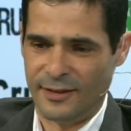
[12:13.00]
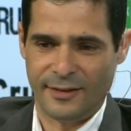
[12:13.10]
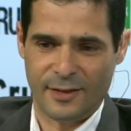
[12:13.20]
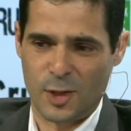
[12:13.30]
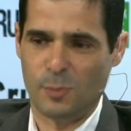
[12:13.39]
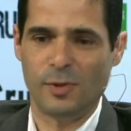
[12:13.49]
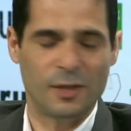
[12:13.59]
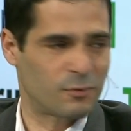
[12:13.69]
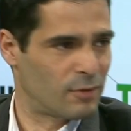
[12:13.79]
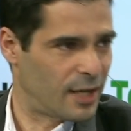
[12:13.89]

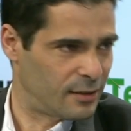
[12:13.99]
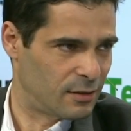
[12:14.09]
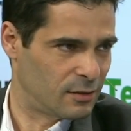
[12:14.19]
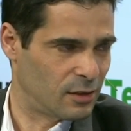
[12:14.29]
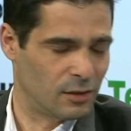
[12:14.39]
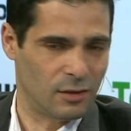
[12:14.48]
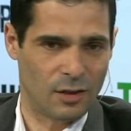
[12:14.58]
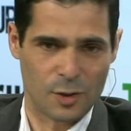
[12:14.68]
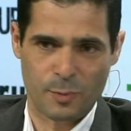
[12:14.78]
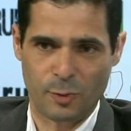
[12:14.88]
split ride on, on
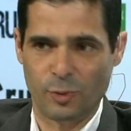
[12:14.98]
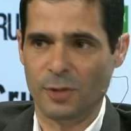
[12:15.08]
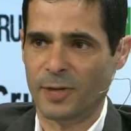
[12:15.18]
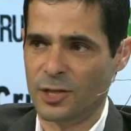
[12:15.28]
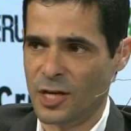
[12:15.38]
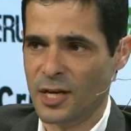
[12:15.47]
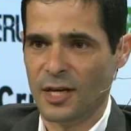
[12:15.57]
launch, but pretty much